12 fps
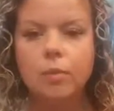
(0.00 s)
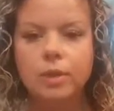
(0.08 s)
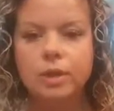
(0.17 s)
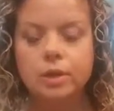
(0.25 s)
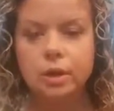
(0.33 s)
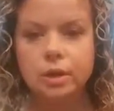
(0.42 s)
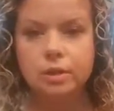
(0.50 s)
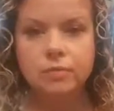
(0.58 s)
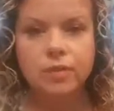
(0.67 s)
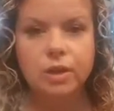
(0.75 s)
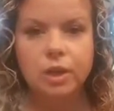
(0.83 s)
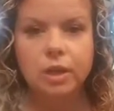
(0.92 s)
When your hair is
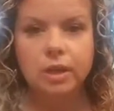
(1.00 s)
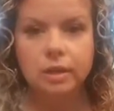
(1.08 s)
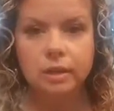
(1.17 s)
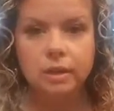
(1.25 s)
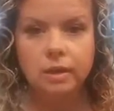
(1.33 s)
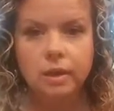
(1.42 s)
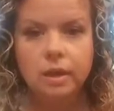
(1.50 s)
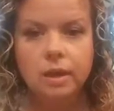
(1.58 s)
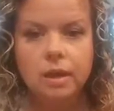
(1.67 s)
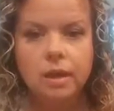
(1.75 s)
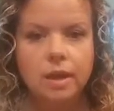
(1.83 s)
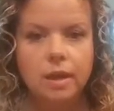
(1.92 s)
very kinky
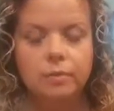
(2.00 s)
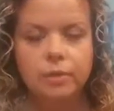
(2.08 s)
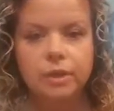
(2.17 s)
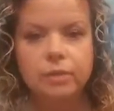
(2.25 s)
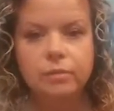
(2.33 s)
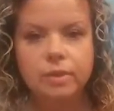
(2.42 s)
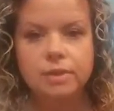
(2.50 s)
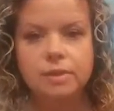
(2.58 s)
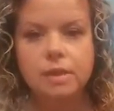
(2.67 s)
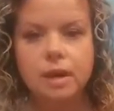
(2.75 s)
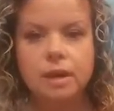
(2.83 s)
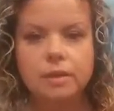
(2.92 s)
and we do this
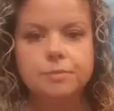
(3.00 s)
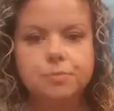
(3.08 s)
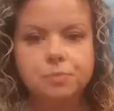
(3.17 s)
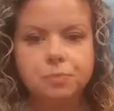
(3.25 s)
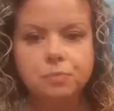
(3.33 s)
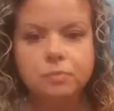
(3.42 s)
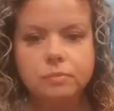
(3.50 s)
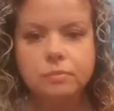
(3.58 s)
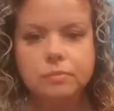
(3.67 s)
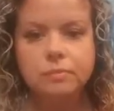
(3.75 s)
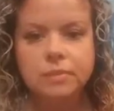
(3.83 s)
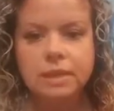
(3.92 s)
cut,
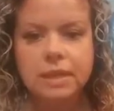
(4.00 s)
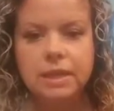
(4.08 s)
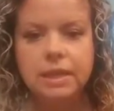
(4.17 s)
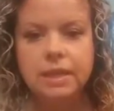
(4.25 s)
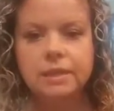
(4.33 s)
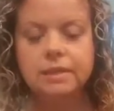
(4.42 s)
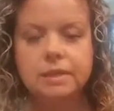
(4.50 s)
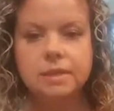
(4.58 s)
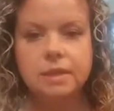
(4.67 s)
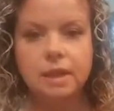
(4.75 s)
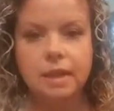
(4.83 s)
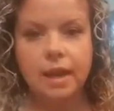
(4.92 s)

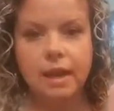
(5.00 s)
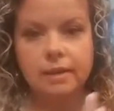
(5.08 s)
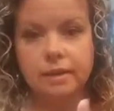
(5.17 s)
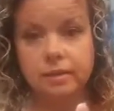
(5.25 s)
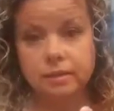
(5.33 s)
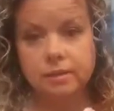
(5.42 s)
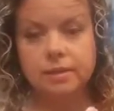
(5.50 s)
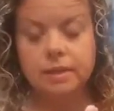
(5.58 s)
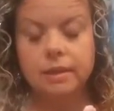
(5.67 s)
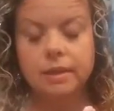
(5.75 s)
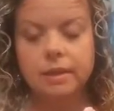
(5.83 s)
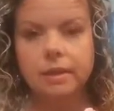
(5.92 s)
it'll
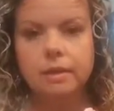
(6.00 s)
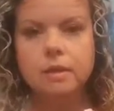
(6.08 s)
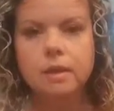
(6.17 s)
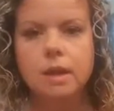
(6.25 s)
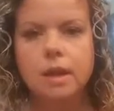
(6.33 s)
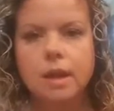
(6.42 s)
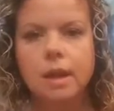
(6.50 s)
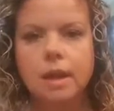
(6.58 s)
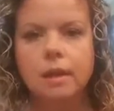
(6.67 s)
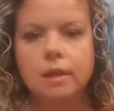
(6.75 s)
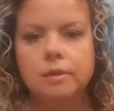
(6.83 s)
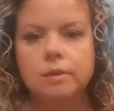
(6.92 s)
sink it in,
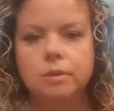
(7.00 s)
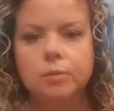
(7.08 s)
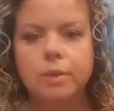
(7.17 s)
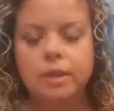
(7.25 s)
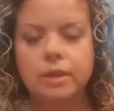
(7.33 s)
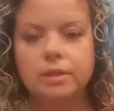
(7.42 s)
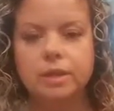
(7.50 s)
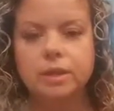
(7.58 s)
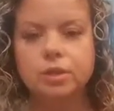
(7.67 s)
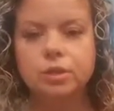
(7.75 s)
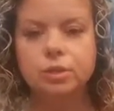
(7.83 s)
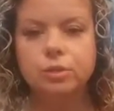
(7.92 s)
and we can
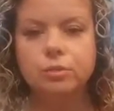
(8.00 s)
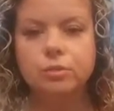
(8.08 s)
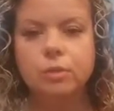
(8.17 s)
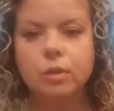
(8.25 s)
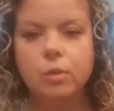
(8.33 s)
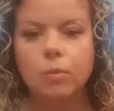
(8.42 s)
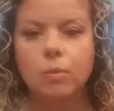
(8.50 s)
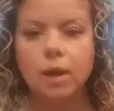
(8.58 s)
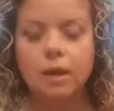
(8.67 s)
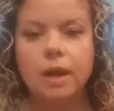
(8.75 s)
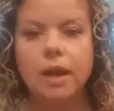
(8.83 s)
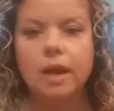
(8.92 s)
teach you,
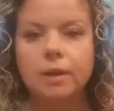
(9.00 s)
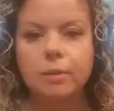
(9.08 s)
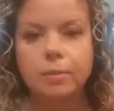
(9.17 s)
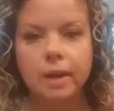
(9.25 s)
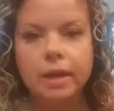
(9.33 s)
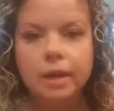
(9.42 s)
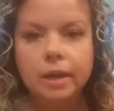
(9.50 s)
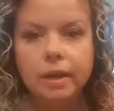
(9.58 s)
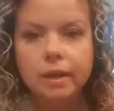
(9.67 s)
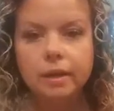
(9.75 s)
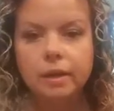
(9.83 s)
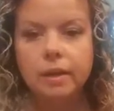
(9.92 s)
one, how to rake
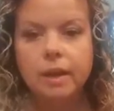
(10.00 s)
it.